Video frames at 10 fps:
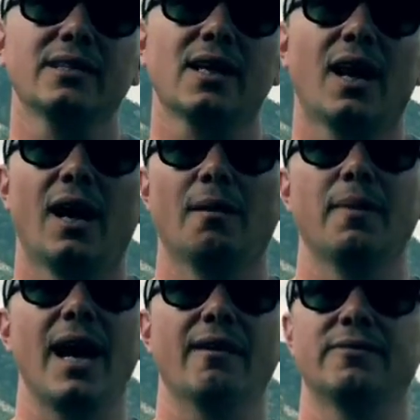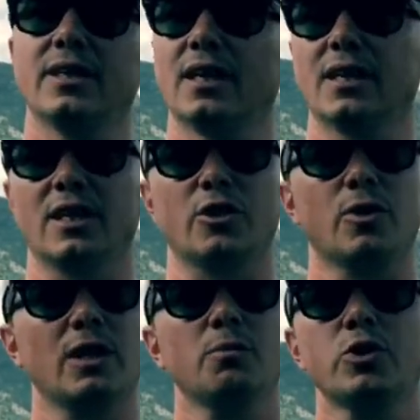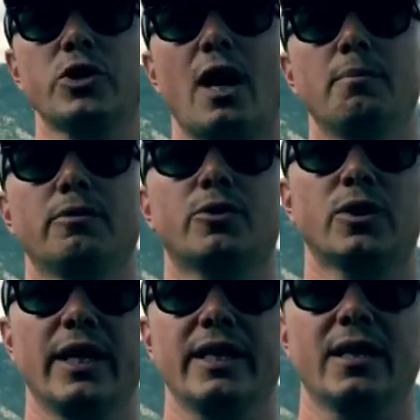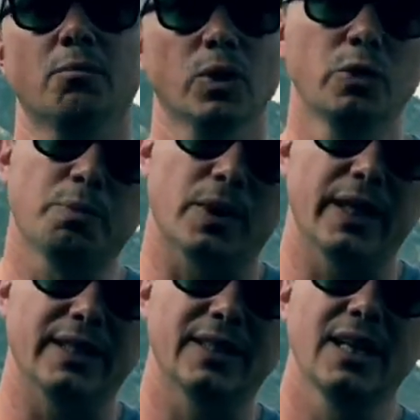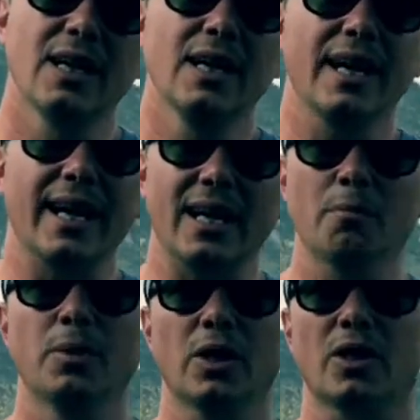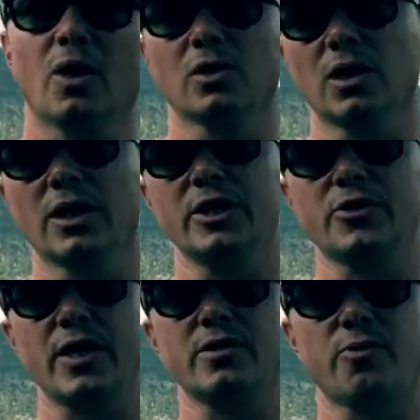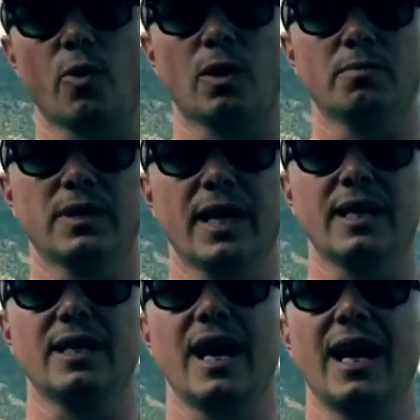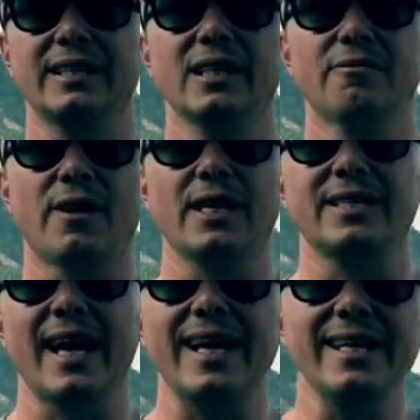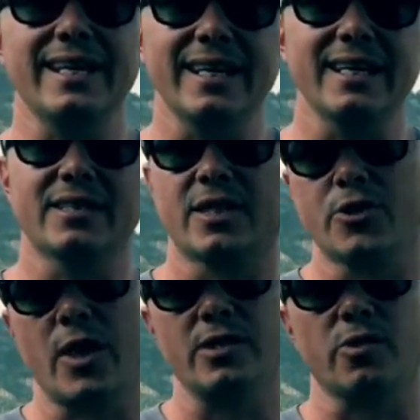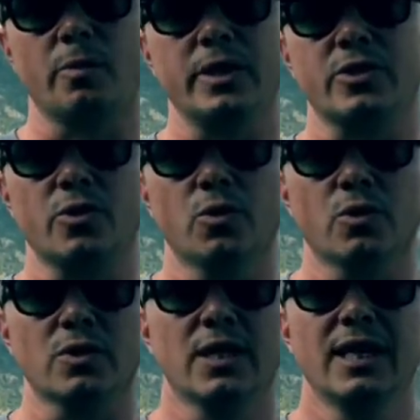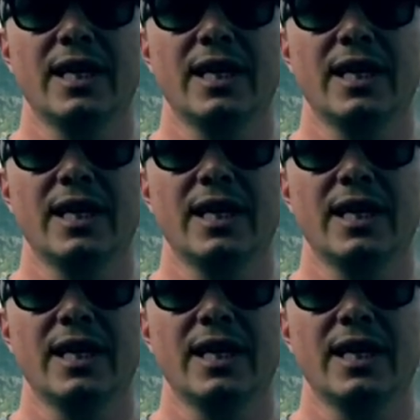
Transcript: and Tom have done an incredible job of creating a blueprint in a book called Learning Transformed that identifies eight keys to transforming schools.